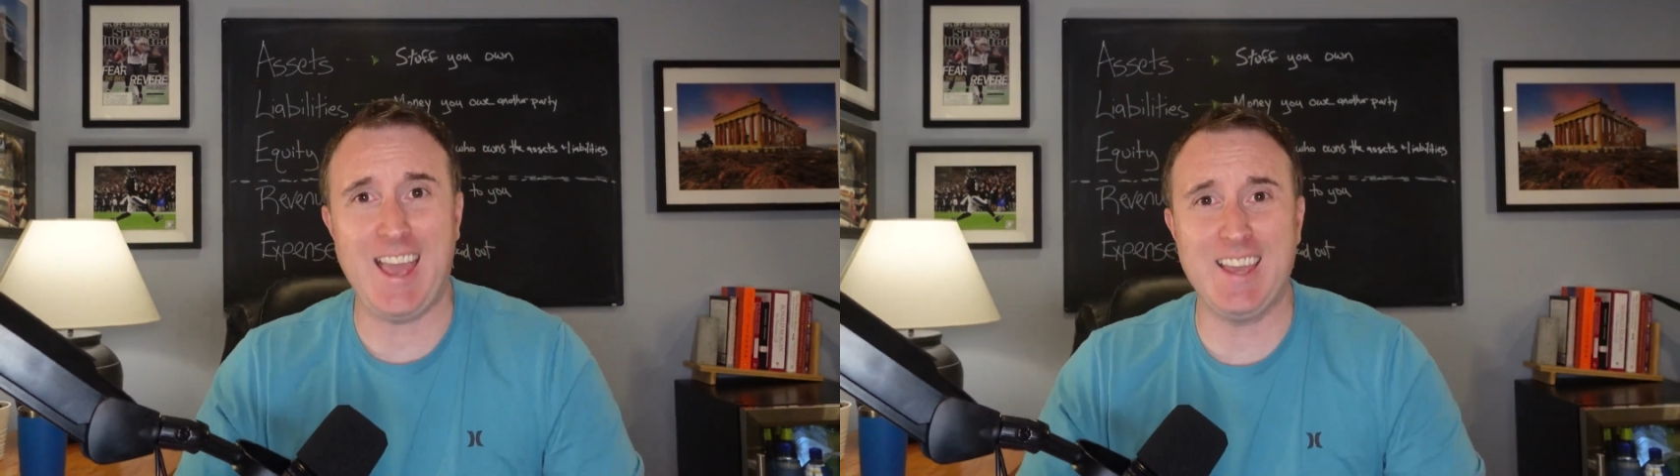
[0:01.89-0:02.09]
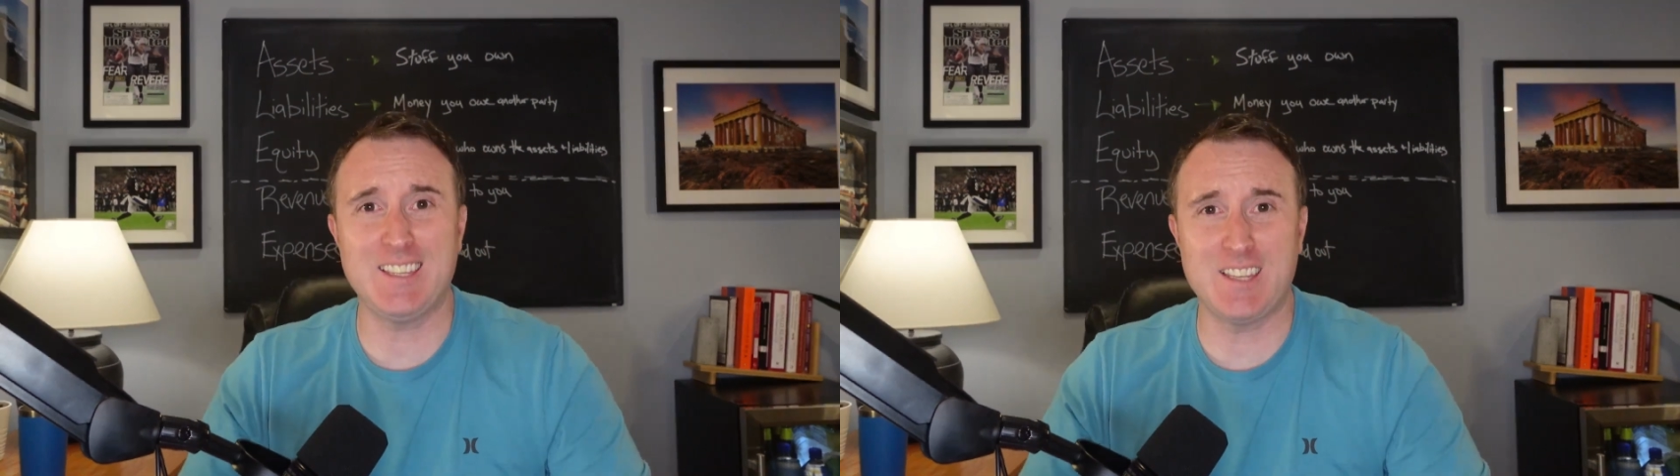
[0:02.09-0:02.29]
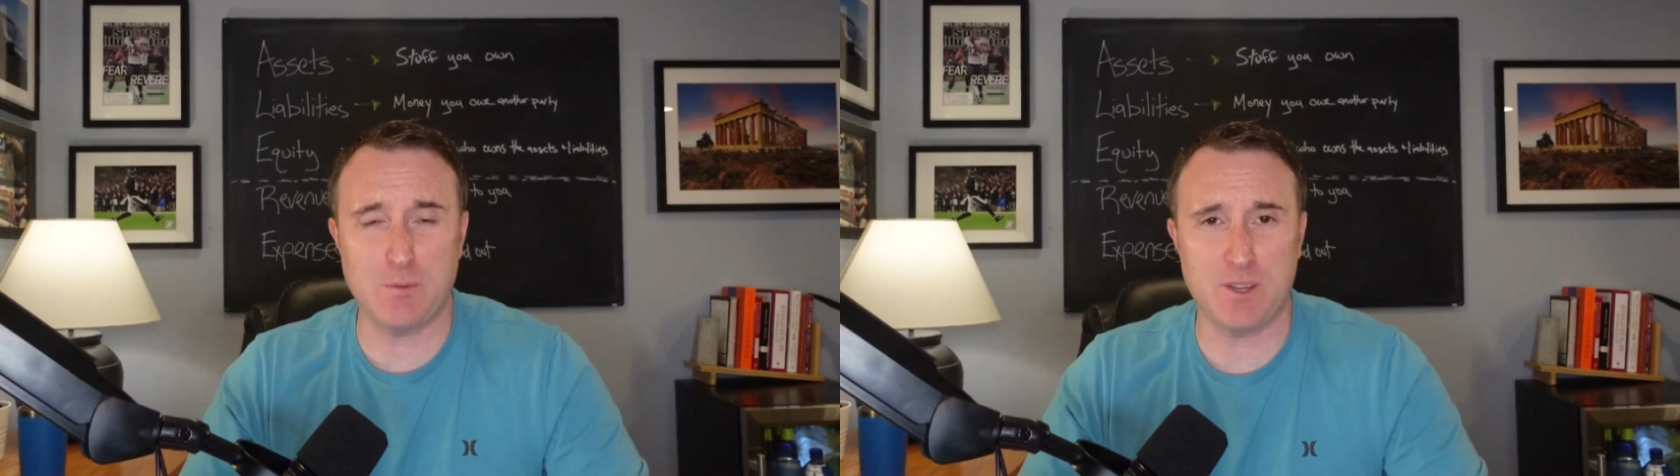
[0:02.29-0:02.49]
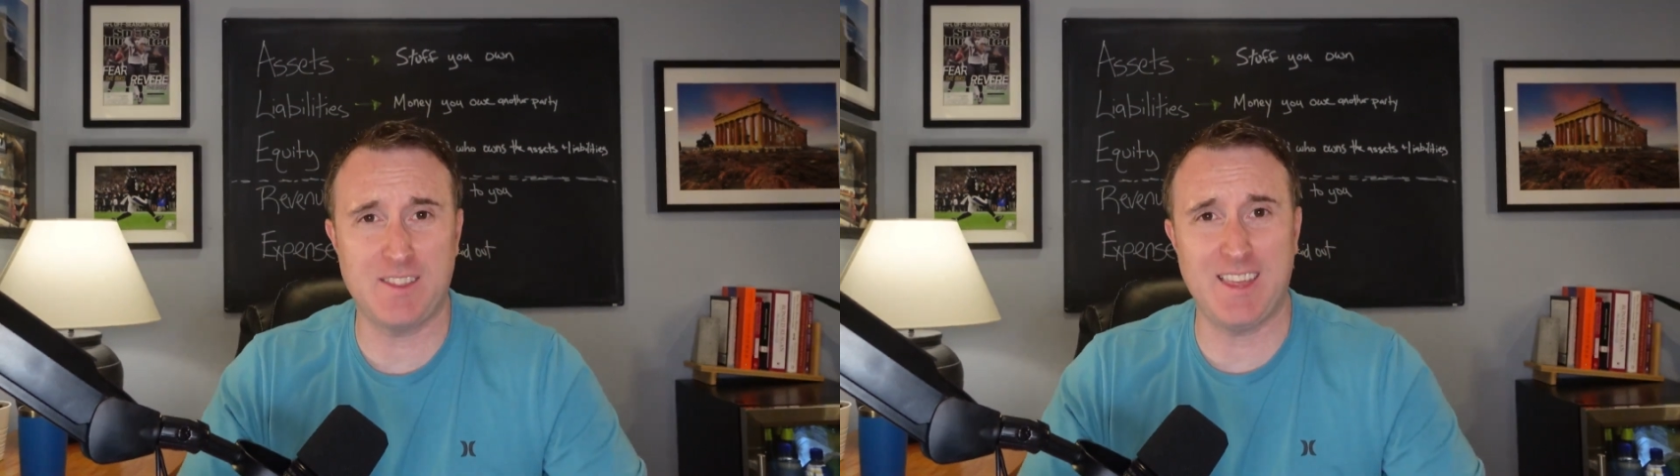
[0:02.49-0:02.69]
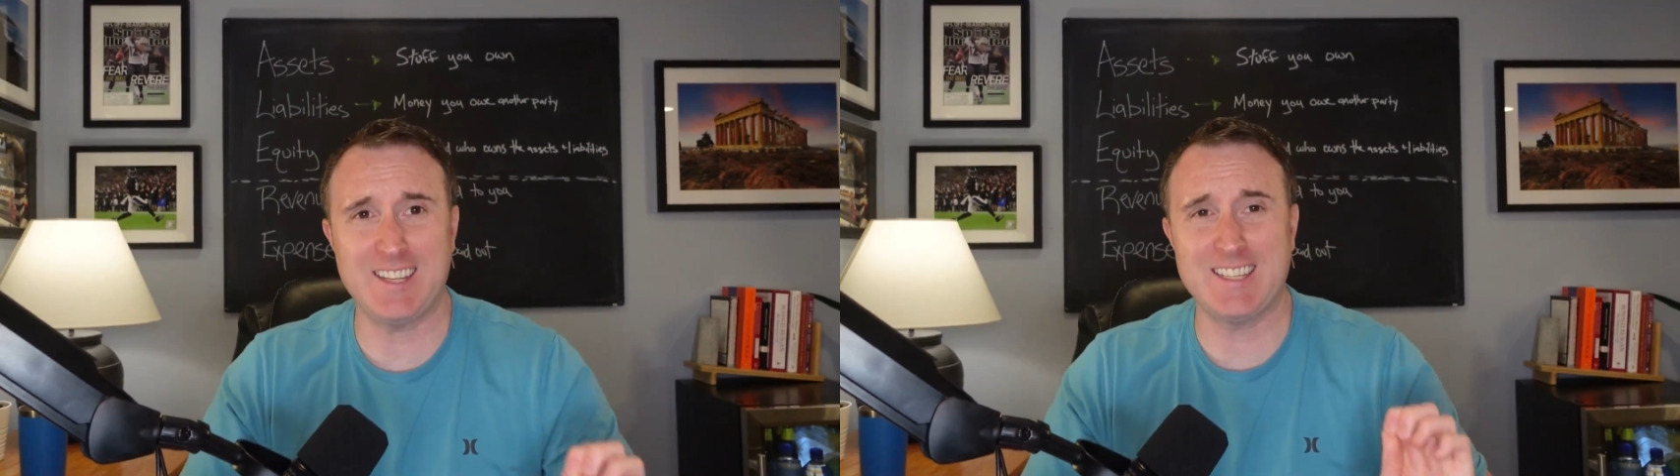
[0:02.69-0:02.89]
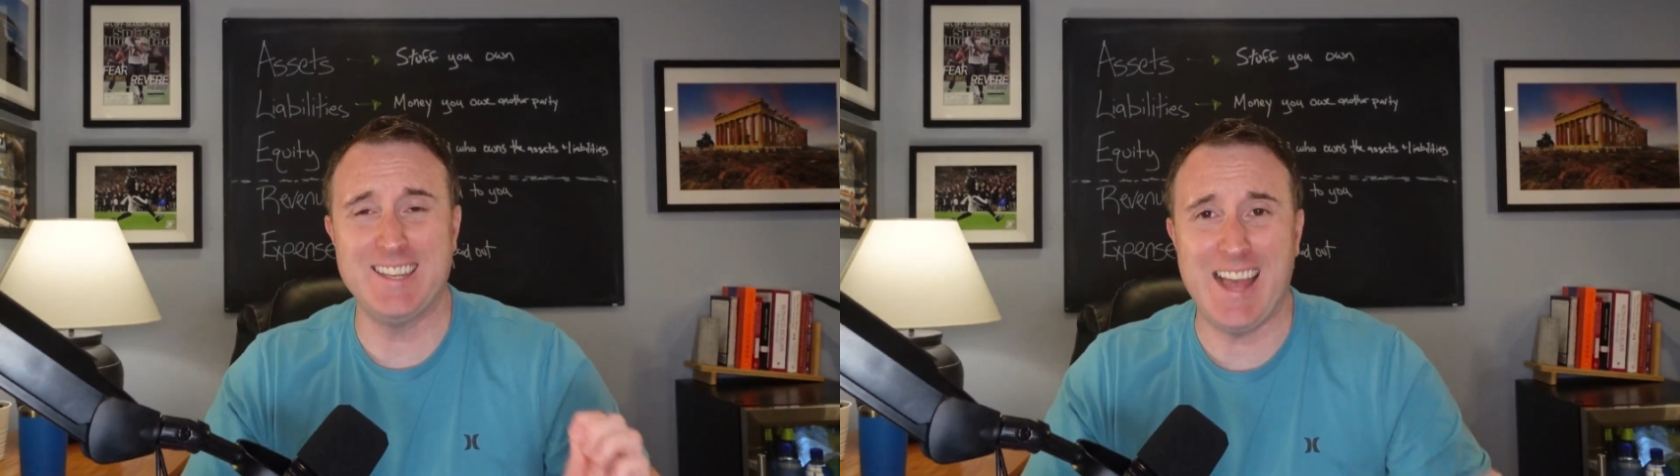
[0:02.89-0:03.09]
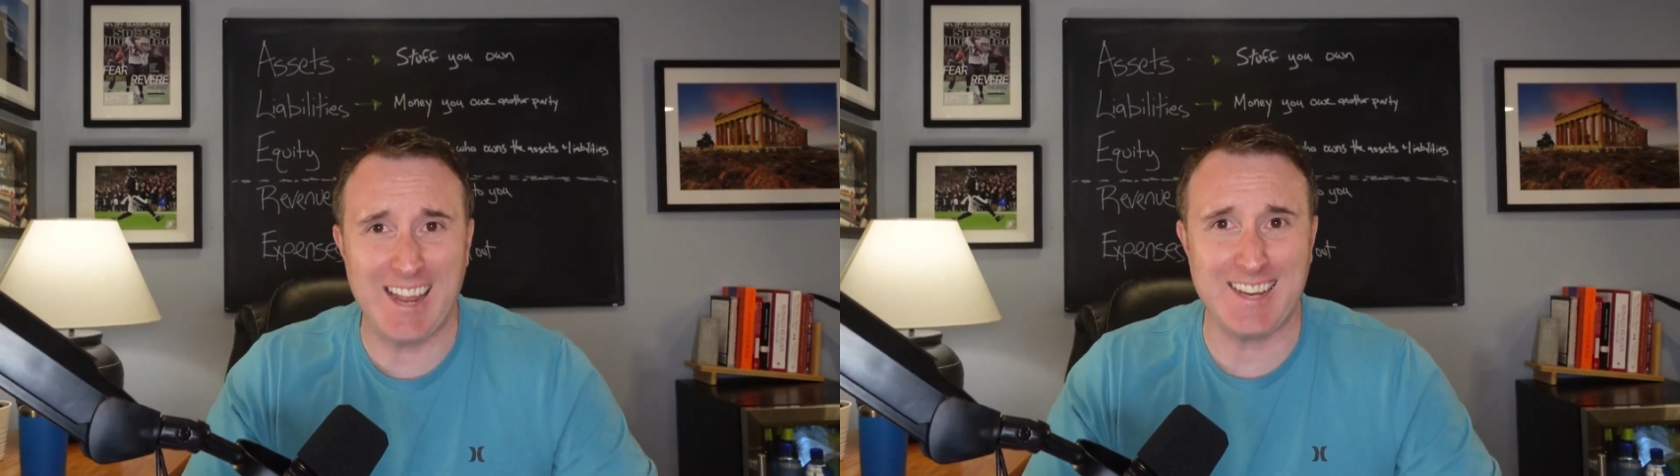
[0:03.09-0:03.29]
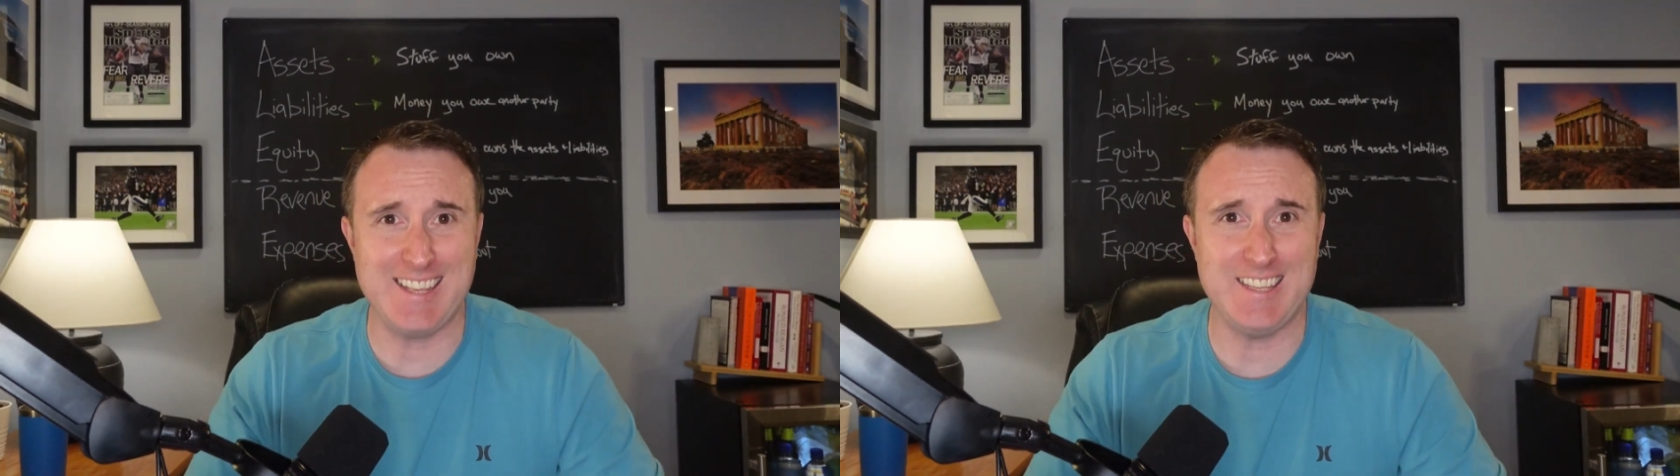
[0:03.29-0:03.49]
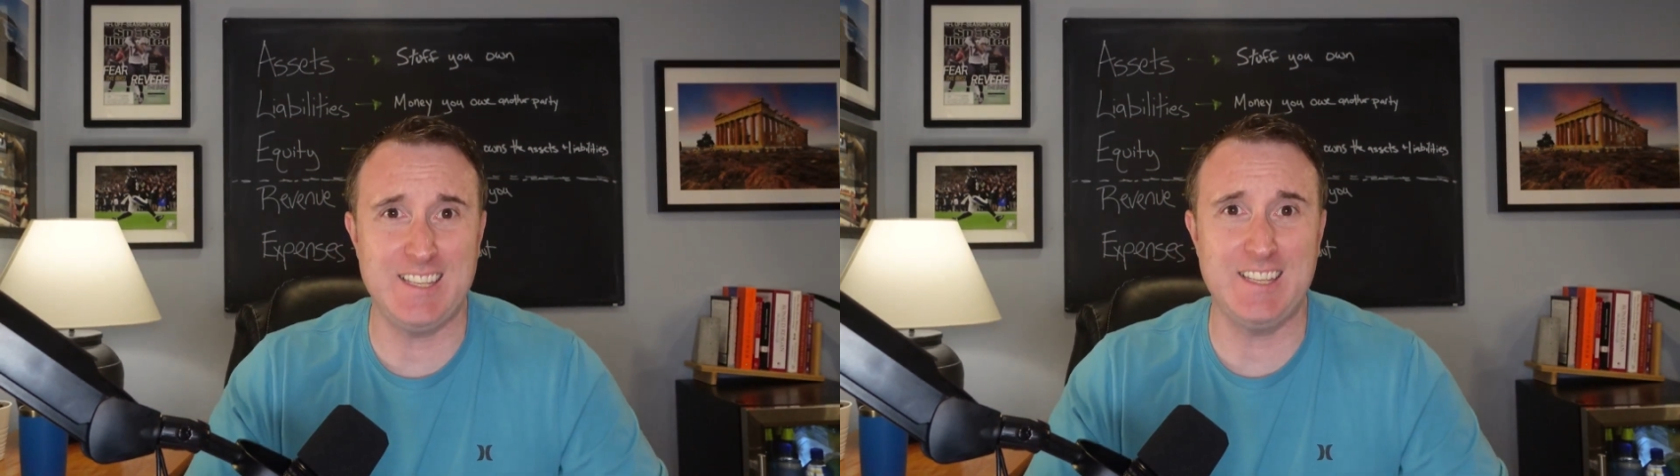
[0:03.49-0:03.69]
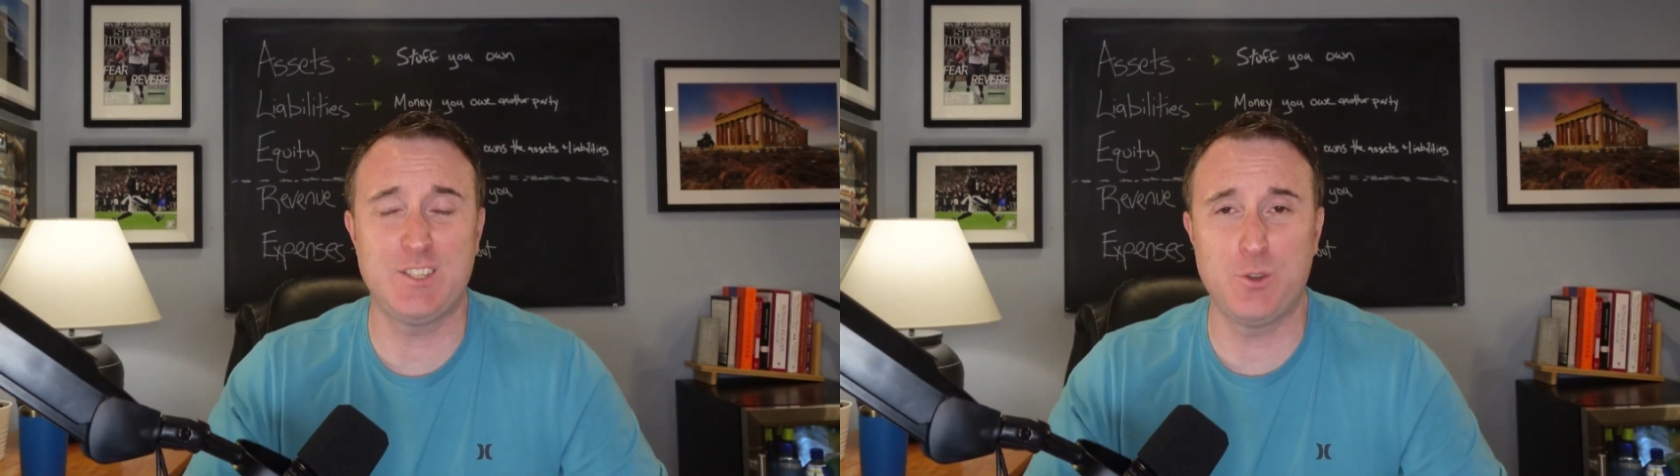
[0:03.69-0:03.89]
a subject that is not
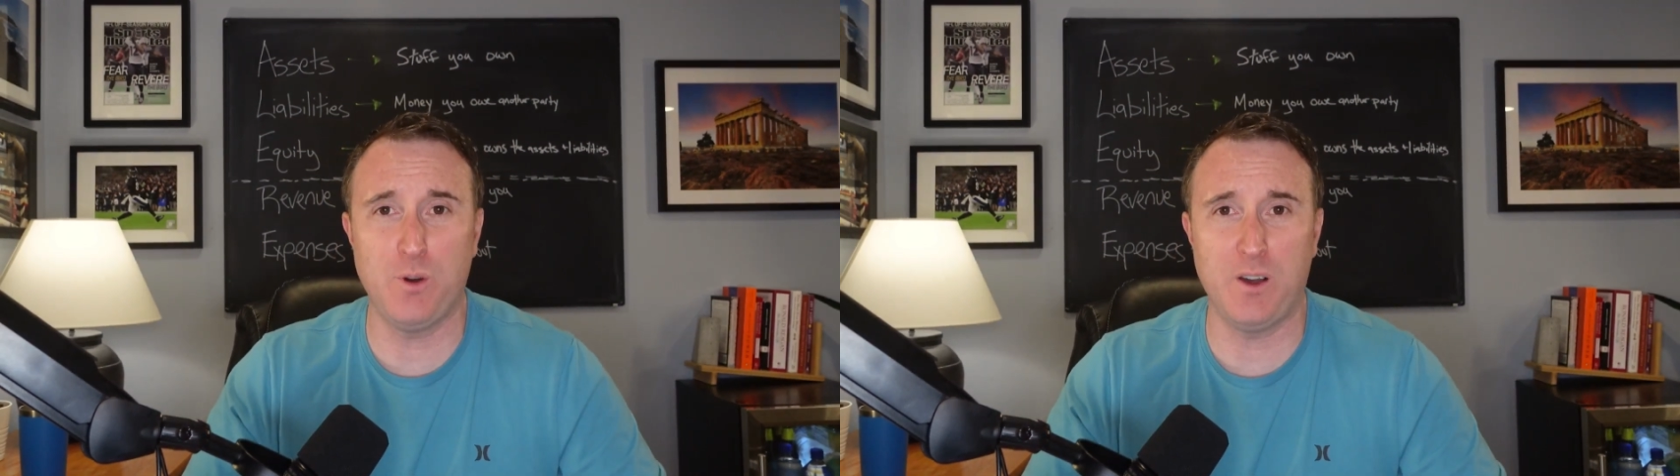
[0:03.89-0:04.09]
easy to